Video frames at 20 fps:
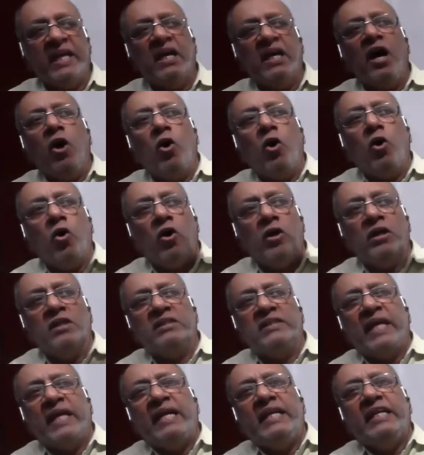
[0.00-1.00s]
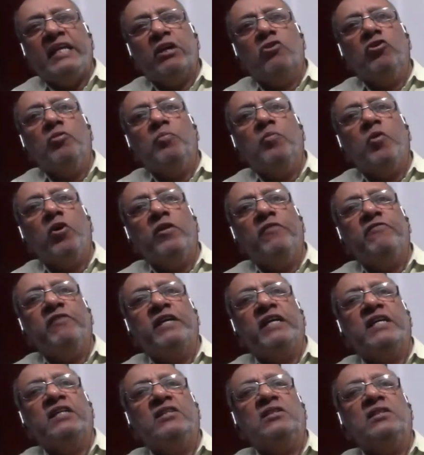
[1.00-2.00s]
Dega or a San Diego
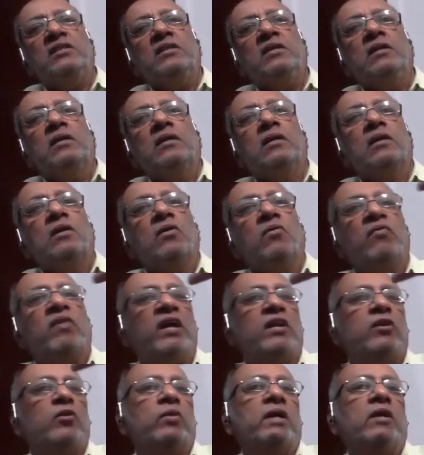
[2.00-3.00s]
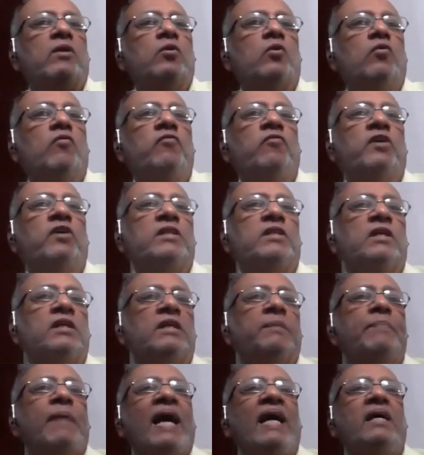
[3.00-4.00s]
modification where you can go further
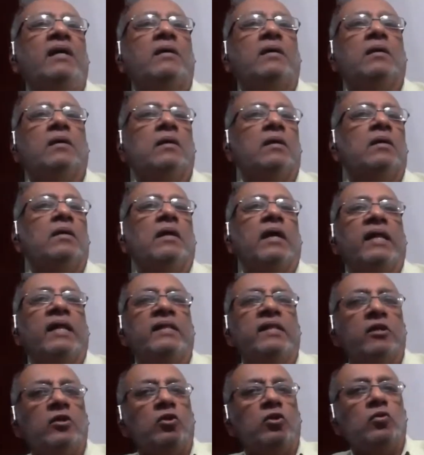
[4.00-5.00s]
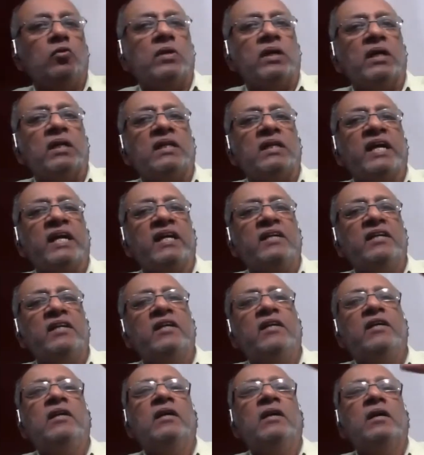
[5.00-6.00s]
back and then you can get,
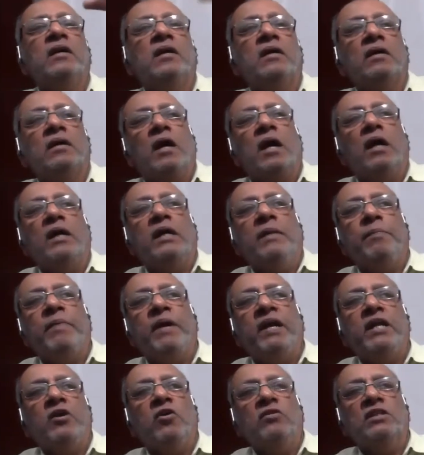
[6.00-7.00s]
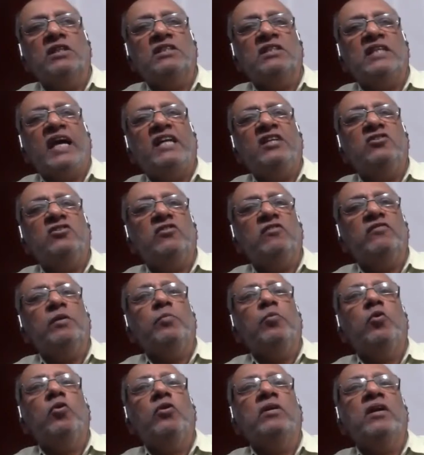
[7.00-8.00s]
depending on the size of
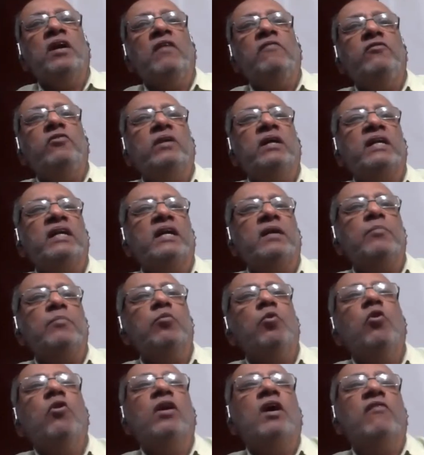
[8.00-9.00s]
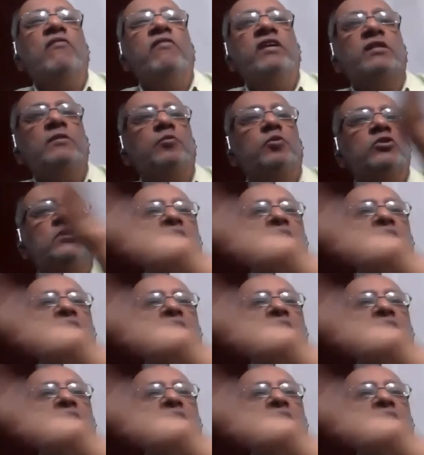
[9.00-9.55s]
the bone graft, you can get more coverage